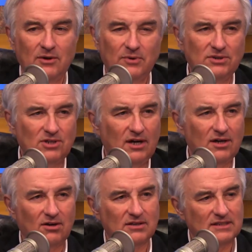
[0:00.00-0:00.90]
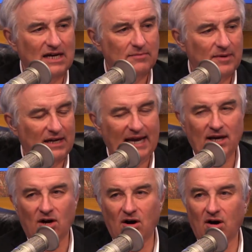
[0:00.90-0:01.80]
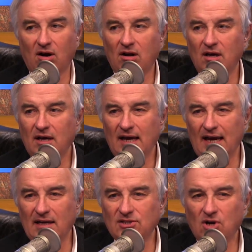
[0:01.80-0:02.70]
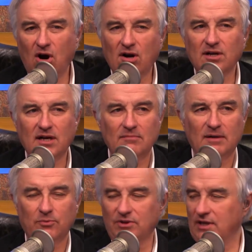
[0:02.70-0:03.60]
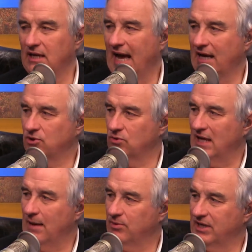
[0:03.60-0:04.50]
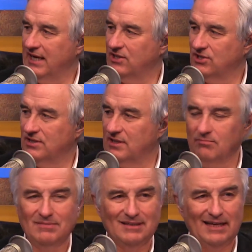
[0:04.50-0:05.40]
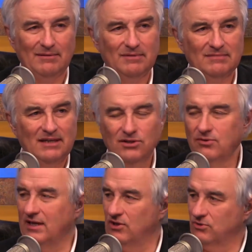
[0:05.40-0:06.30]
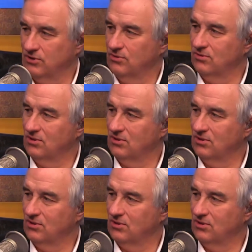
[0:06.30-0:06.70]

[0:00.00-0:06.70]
we're talking all the time about AR and it's hard to come up with an actual application yeah. that like you had those Google